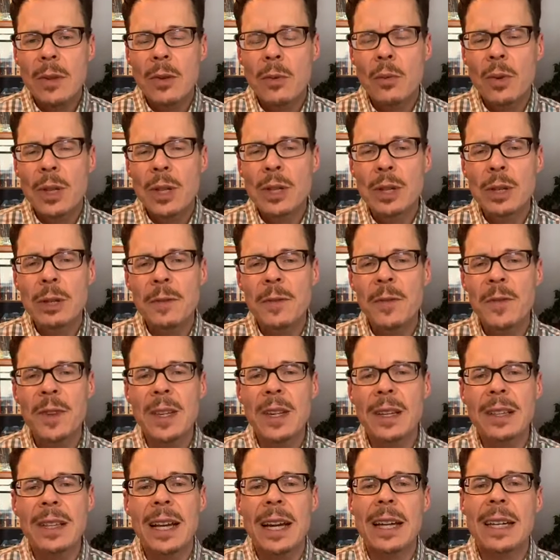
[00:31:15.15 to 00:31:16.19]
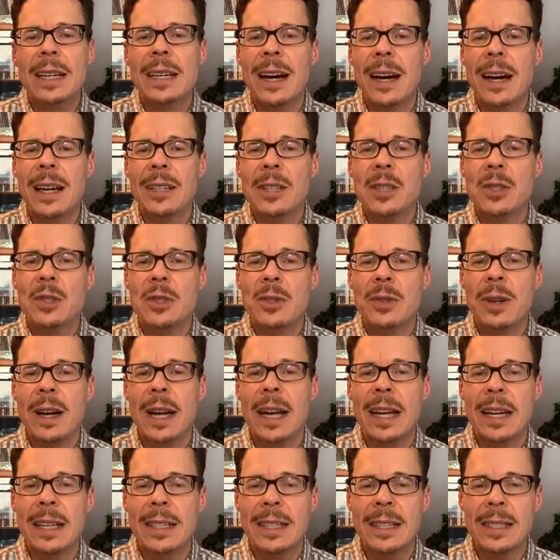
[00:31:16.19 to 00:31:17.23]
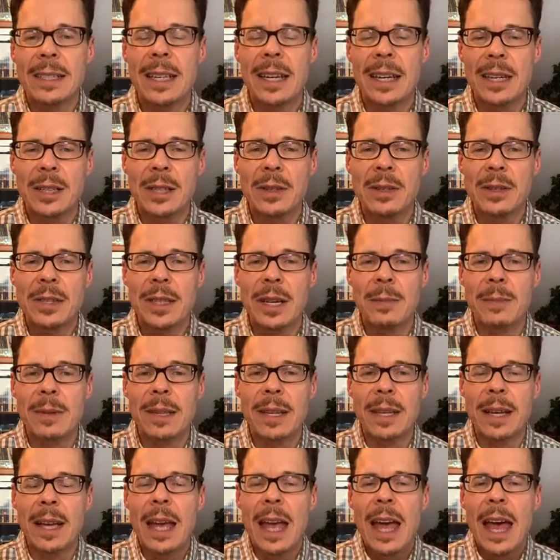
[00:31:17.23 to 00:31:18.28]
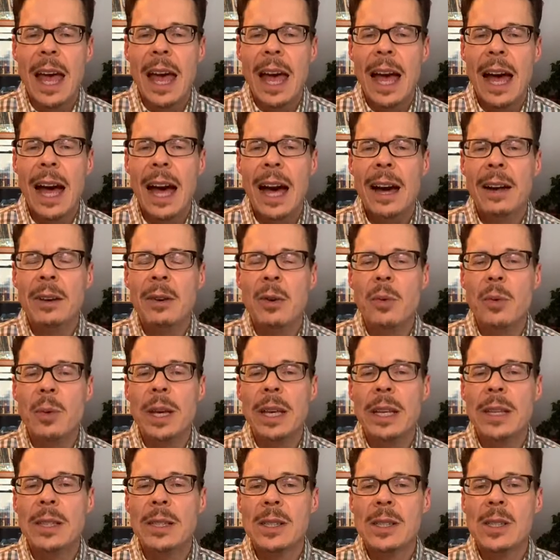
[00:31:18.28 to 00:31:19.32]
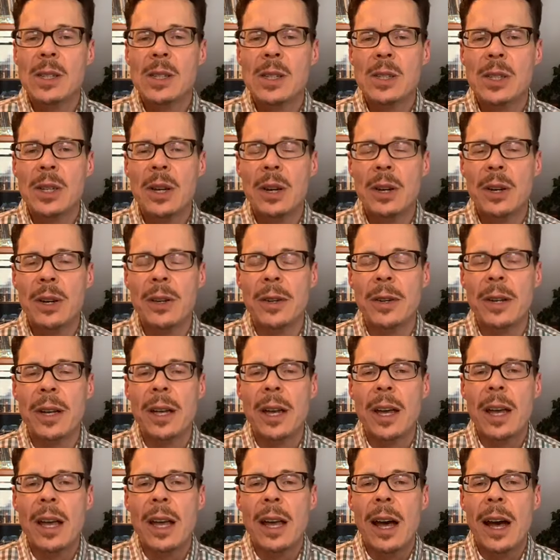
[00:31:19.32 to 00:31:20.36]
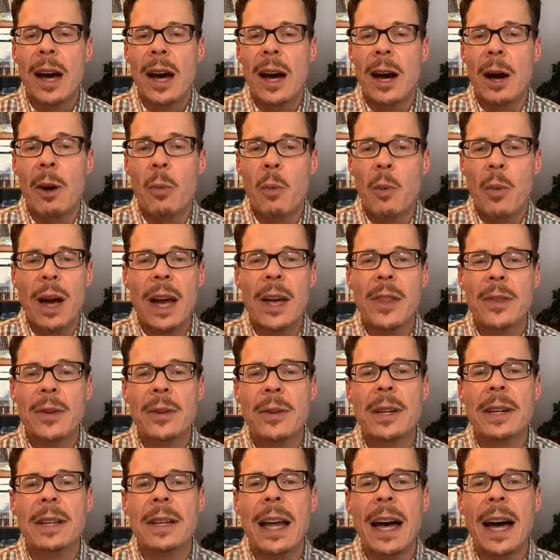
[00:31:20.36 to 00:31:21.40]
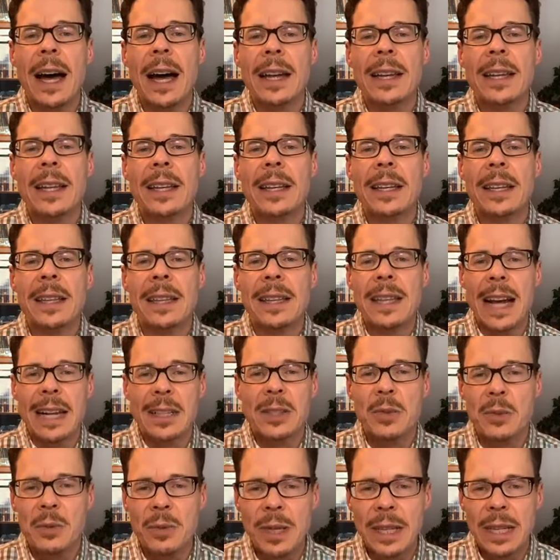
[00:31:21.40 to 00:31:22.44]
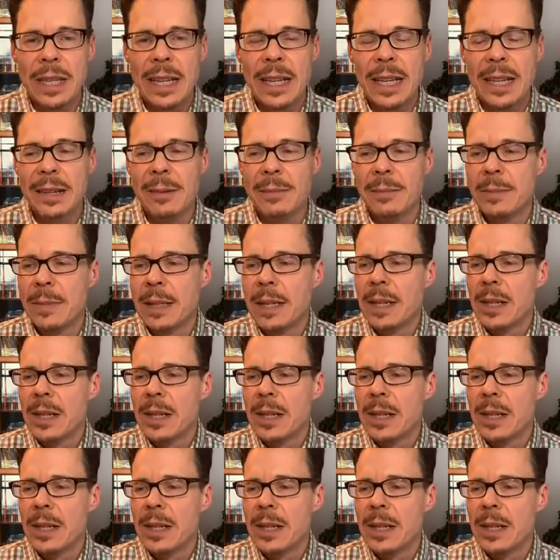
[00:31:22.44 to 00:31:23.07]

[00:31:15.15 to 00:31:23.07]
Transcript: When you feel like God is trying to tell you something, how do we discern whether or not that's really him?